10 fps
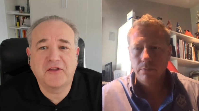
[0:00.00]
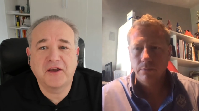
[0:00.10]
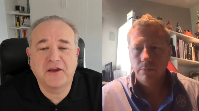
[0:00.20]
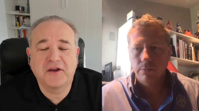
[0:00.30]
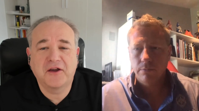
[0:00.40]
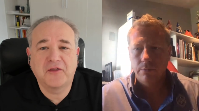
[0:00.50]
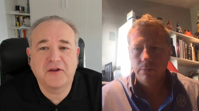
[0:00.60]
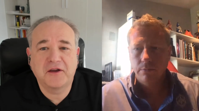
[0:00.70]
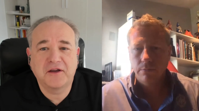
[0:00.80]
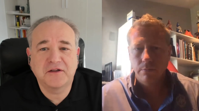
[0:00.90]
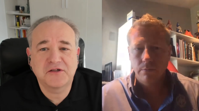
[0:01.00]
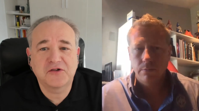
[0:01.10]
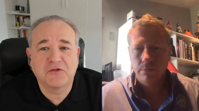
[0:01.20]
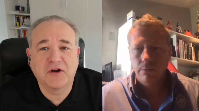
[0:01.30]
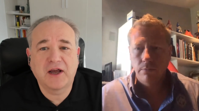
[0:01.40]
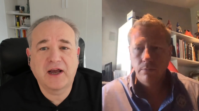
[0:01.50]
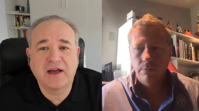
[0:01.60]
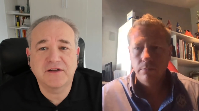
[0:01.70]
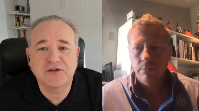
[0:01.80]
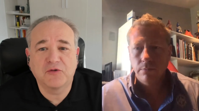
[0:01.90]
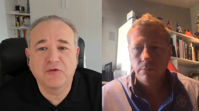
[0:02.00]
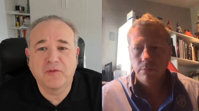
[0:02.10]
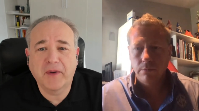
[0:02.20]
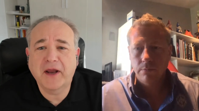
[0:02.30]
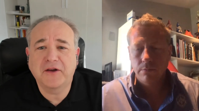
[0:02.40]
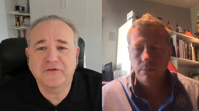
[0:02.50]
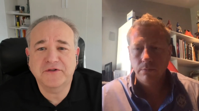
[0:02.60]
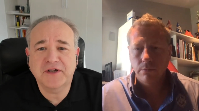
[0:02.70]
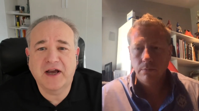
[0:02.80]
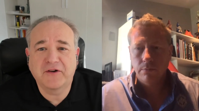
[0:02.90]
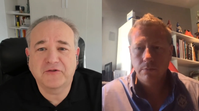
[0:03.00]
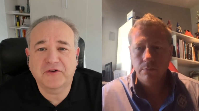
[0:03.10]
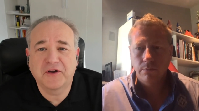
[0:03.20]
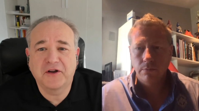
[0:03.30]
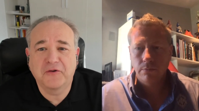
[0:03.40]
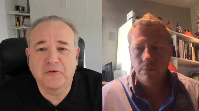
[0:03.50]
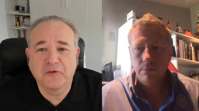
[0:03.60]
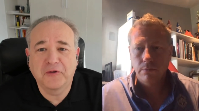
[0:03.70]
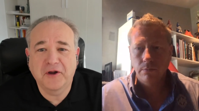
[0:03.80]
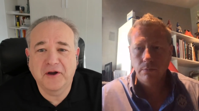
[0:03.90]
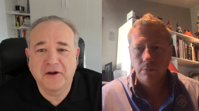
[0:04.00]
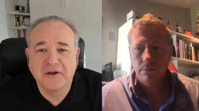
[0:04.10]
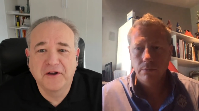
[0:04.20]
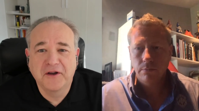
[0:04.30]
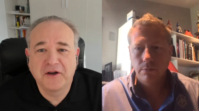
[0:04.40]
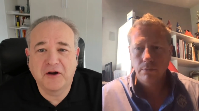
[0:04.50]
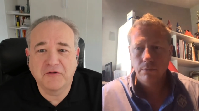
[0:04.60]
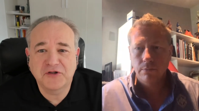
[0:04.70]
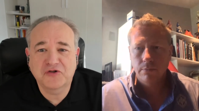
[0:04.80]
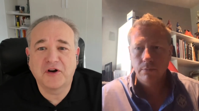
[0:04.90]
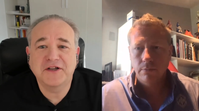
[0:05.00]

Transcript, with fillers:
Speaker 1: the installer has all the manuals out and all the, you know, is trying